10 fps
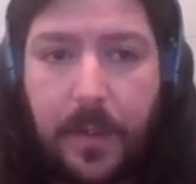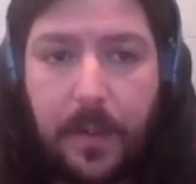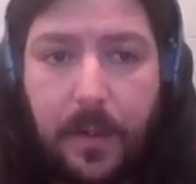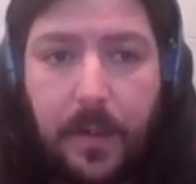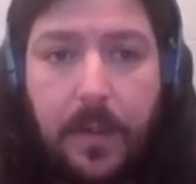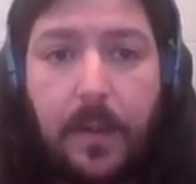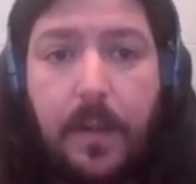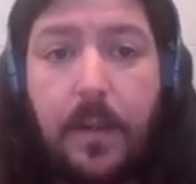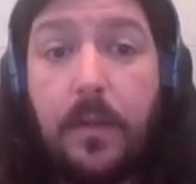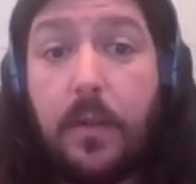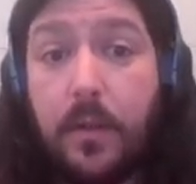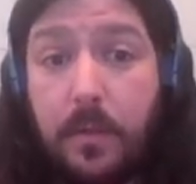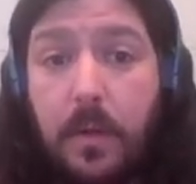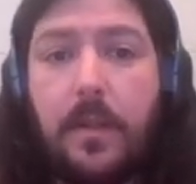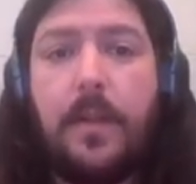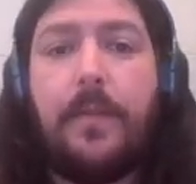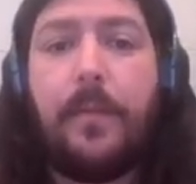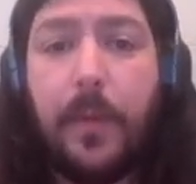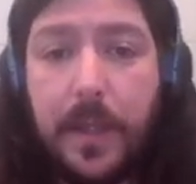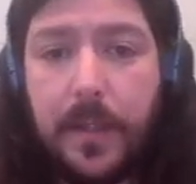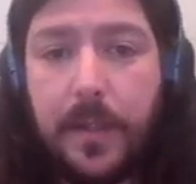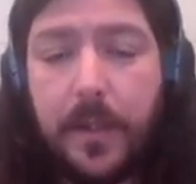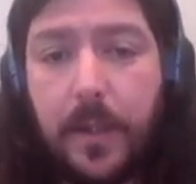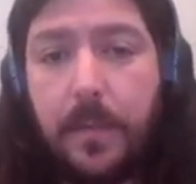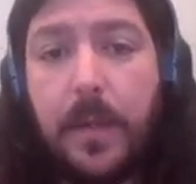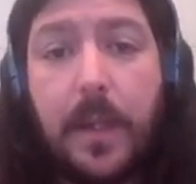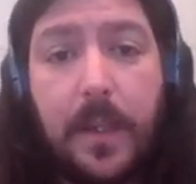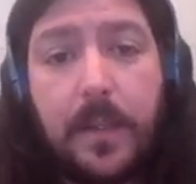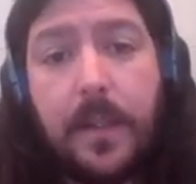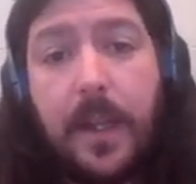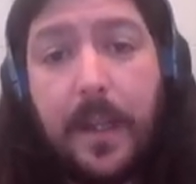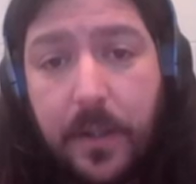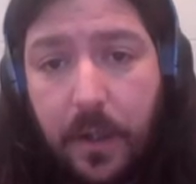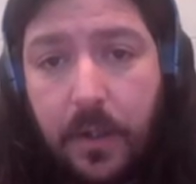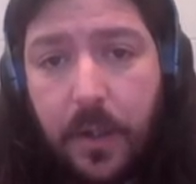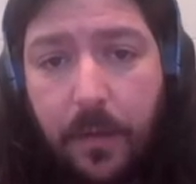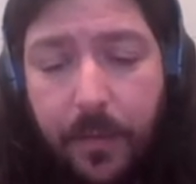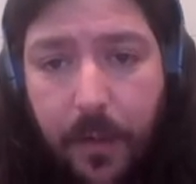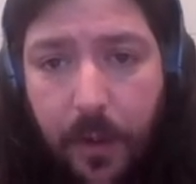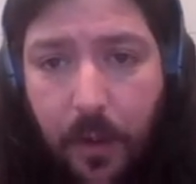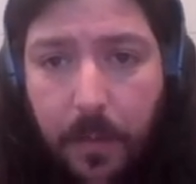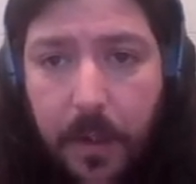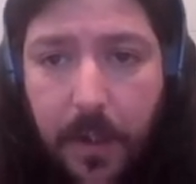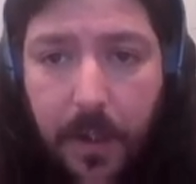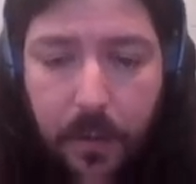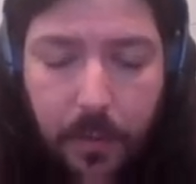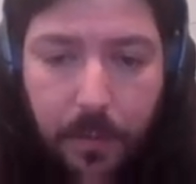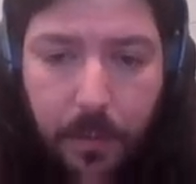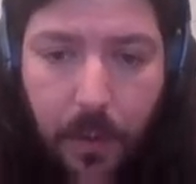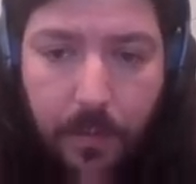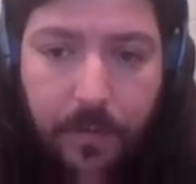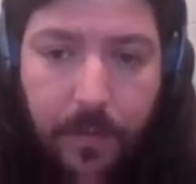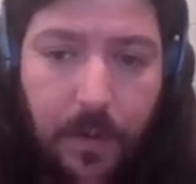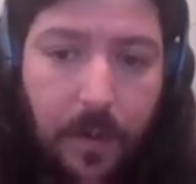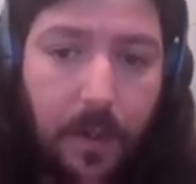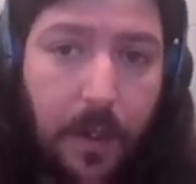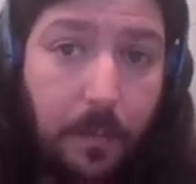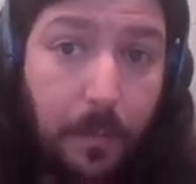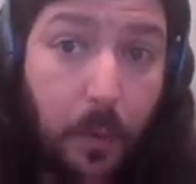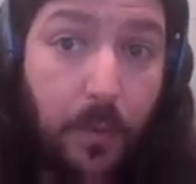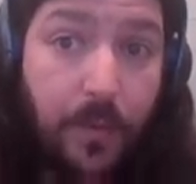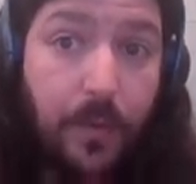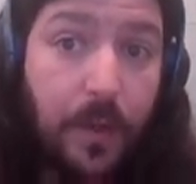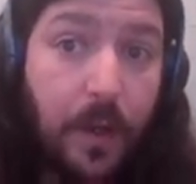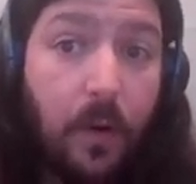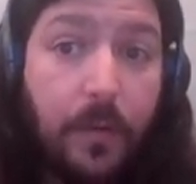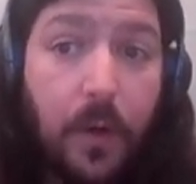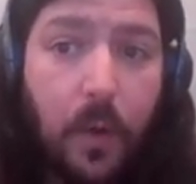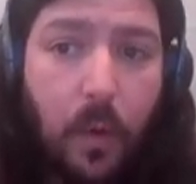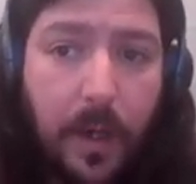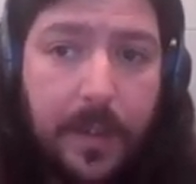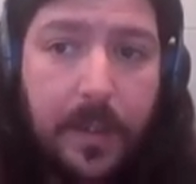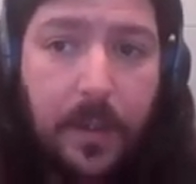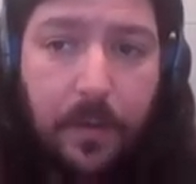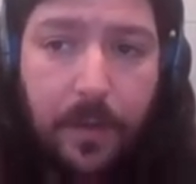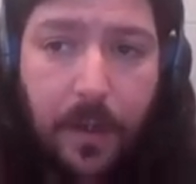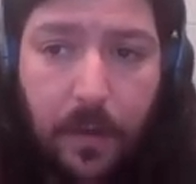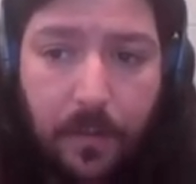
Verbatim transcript: Constructive criticism is essential for the committee to improve, improve the overall quality of the conference.